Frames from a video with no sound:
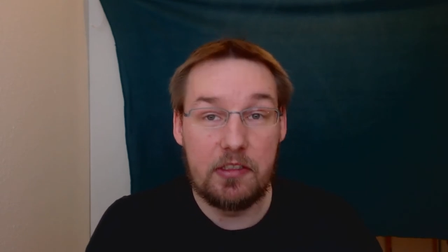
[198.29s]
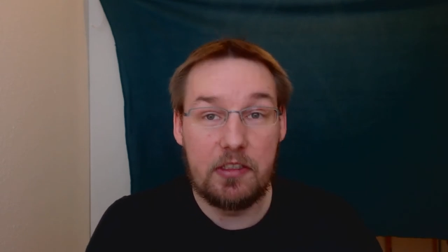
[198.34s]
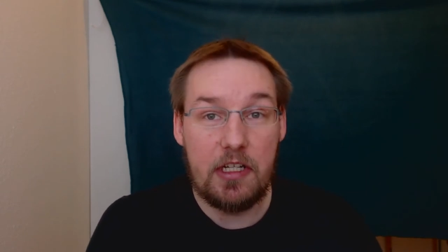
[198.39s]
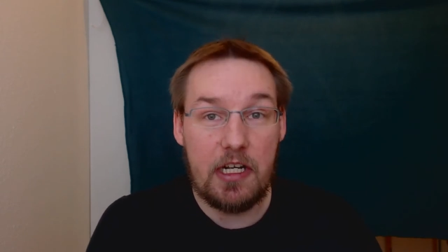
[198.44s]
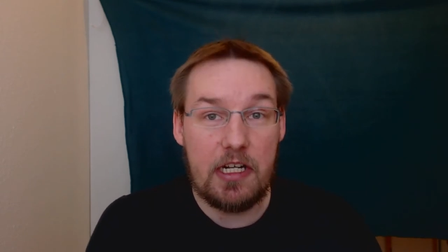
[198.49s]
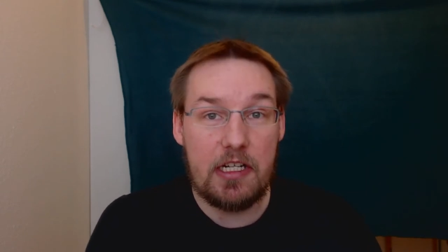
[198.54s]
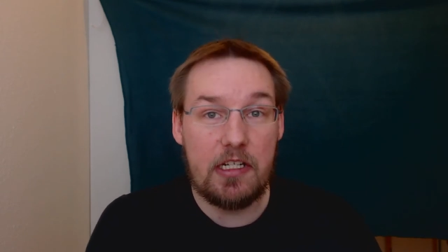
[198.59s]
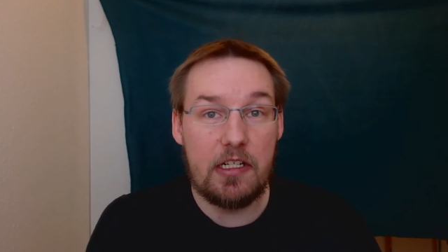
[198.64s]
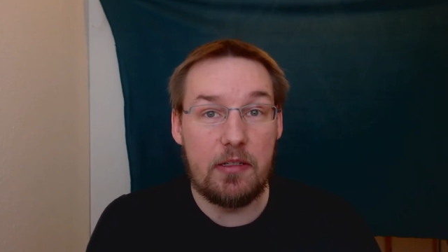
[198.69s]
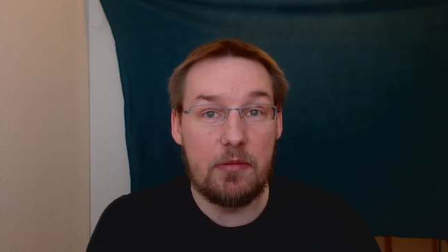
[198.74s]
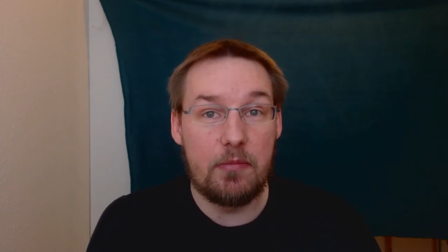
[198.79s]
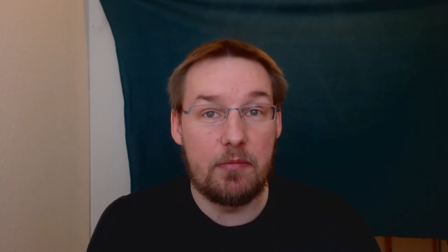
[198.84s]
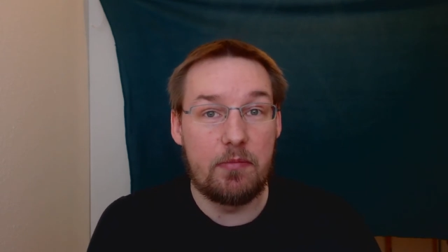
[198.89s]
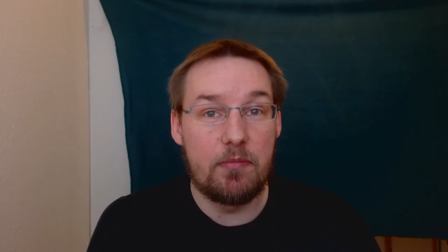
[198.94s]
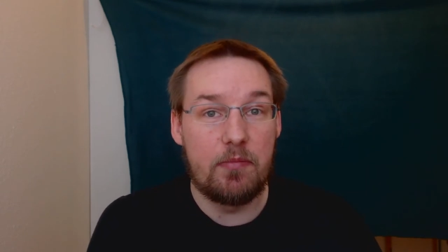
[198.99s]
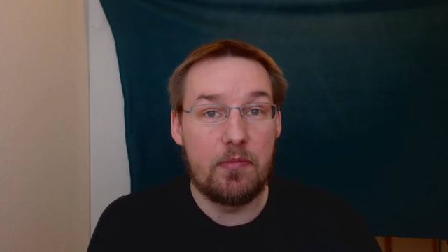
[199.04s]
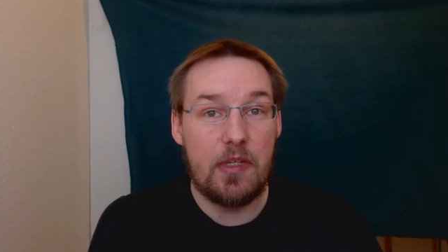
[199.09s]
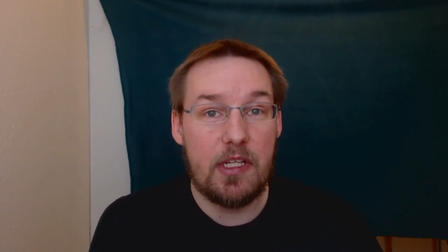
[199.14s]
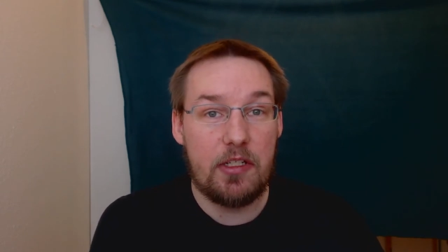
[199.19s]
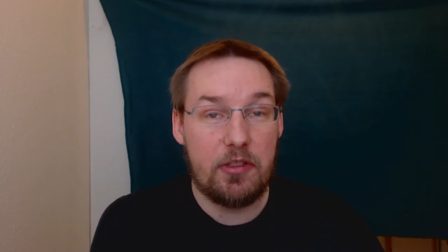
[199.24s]
I am
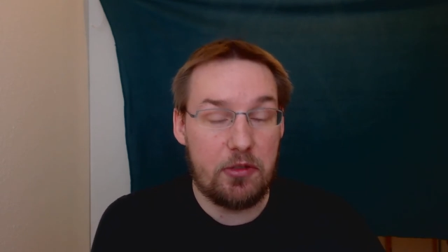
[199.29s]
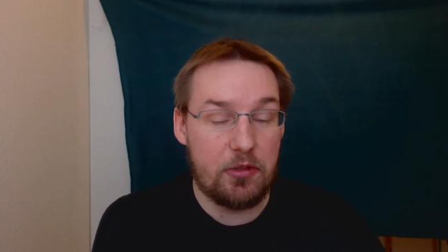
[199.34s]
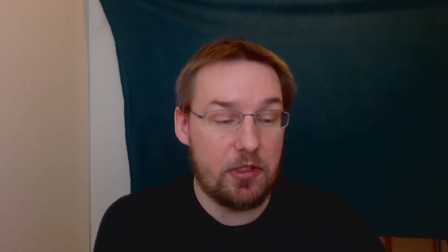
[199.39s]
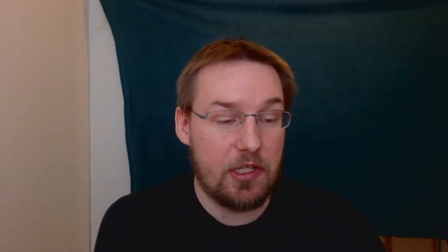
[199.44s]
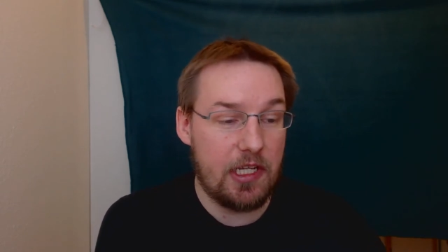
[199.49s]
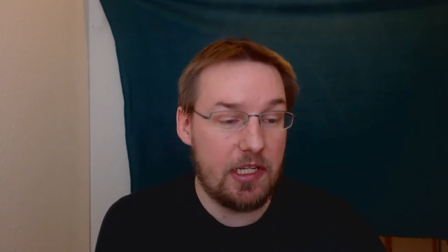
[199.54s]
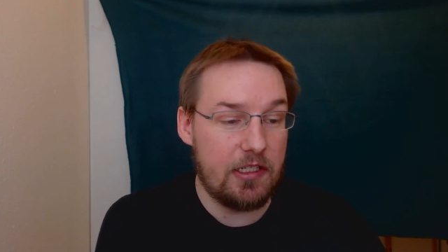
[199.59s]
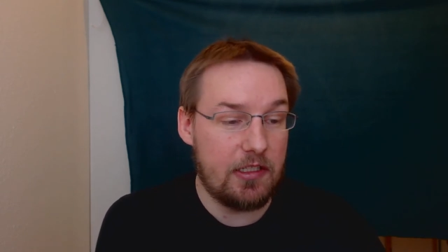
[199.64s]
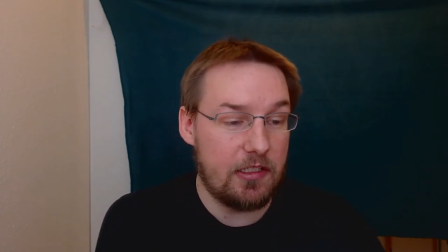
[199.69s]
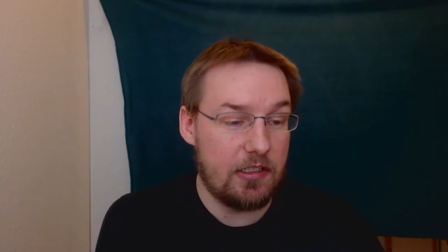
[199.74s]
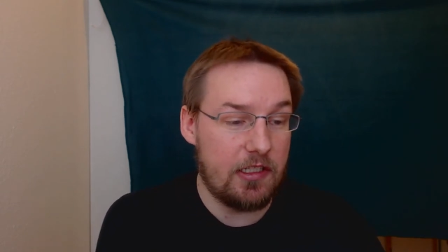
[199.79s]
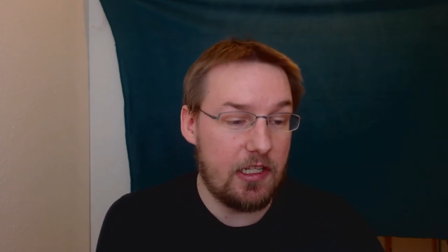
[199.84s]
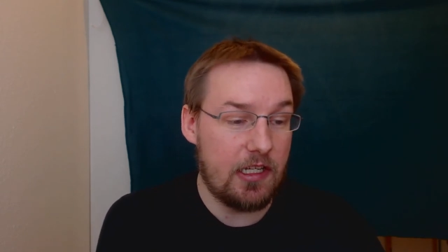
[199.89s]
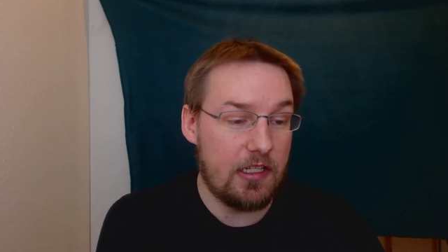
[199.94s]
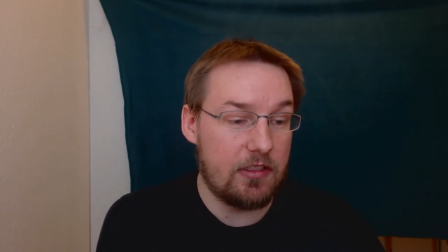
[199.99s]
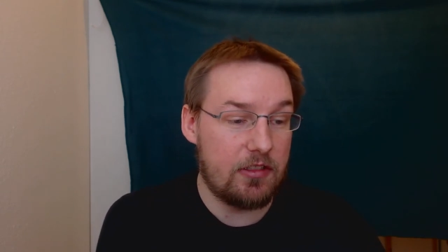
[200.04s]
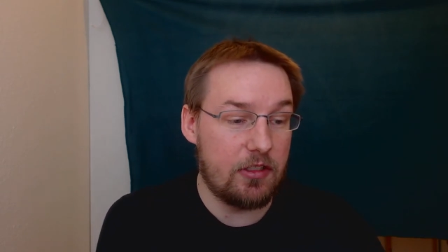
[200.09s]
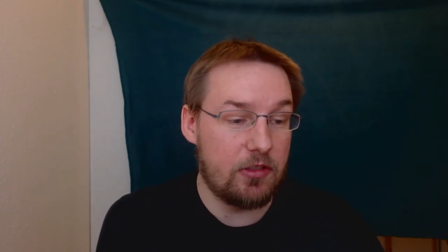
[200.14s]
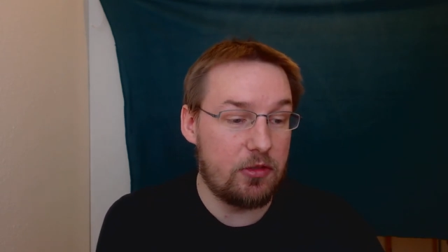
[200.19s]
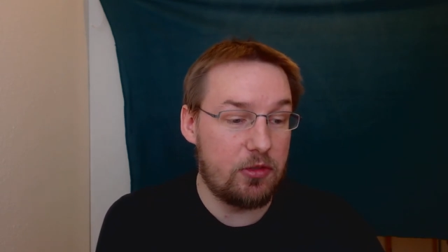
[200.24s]
educated
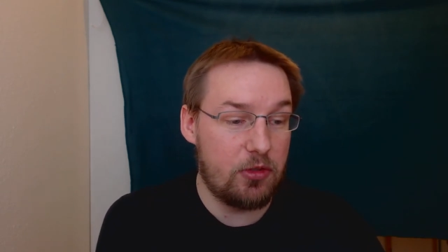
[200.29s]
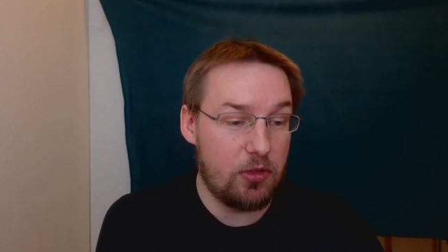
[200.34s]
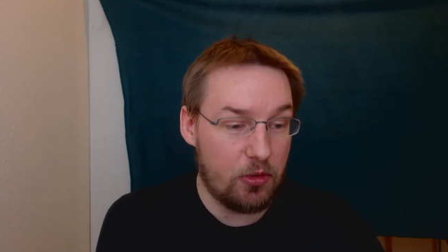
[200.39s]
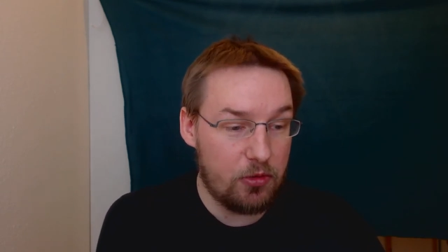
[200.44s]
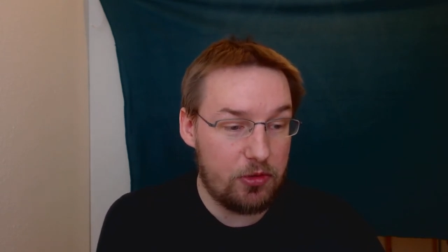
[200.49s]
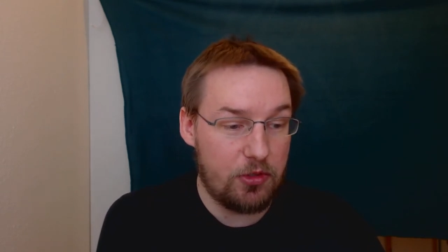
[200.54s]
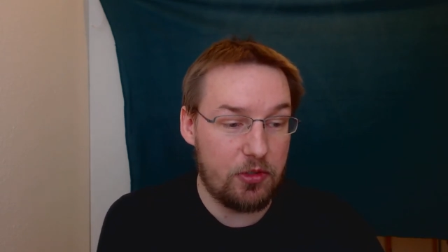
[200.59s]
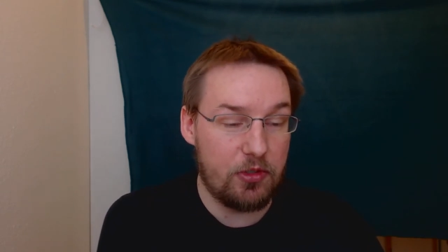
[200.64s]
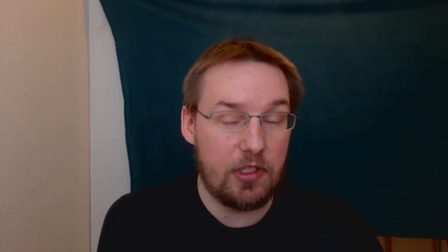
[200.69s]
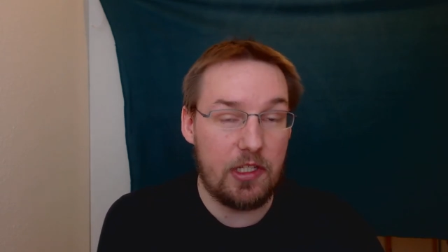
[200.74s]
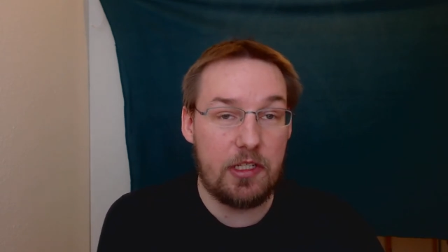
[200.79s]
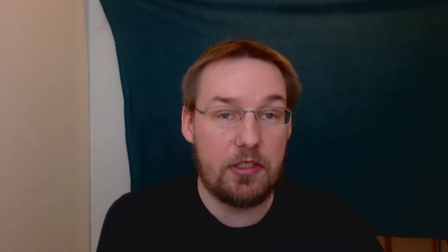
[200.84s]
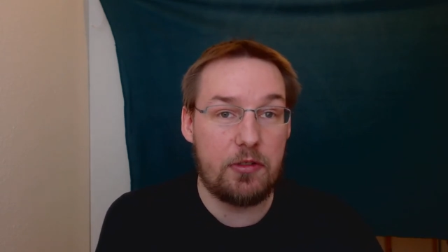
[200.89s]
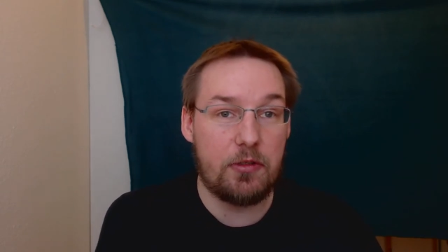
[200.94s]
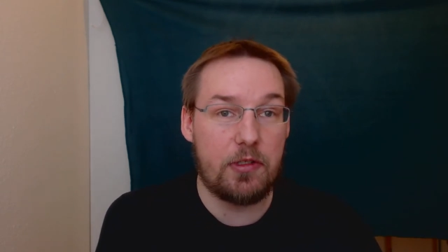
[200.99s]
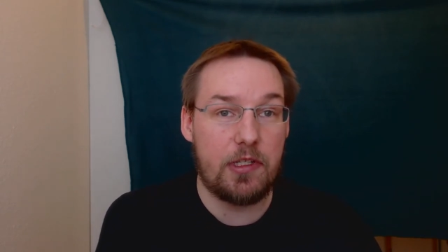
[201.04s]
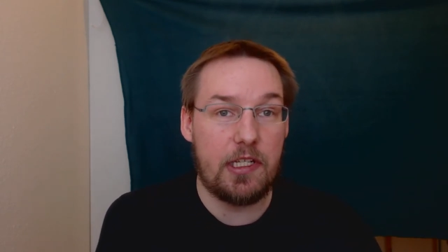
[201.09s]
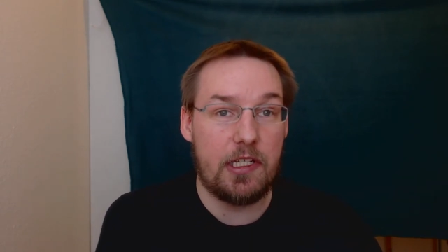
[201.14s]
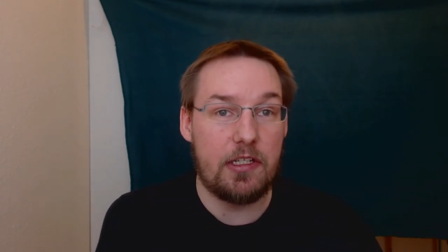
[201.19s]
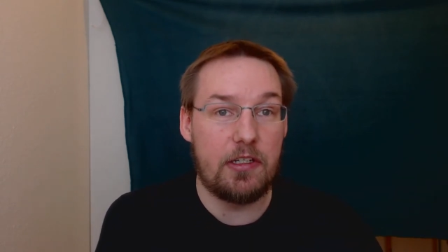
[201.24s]
as a social
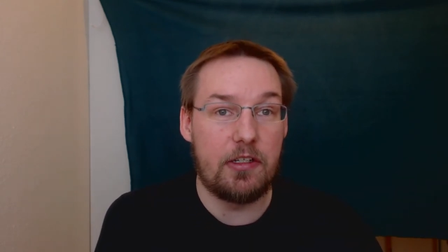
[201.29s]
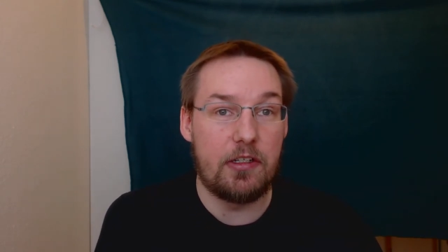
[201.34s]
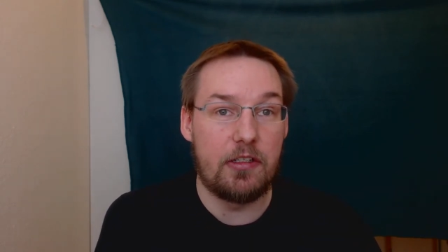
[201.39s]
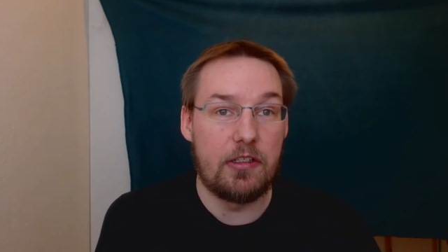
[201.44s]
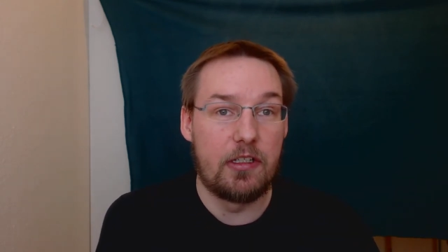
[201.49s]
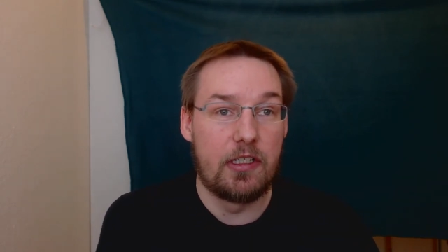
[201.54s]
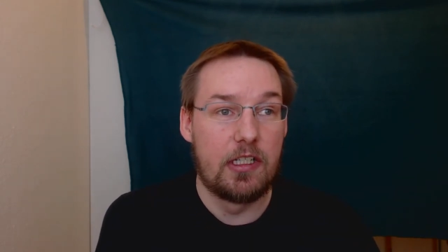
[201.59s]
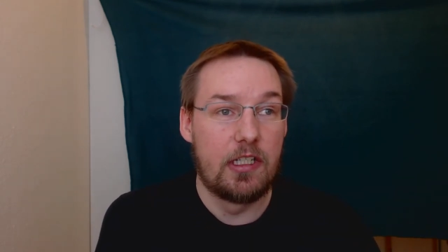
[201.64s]
educator,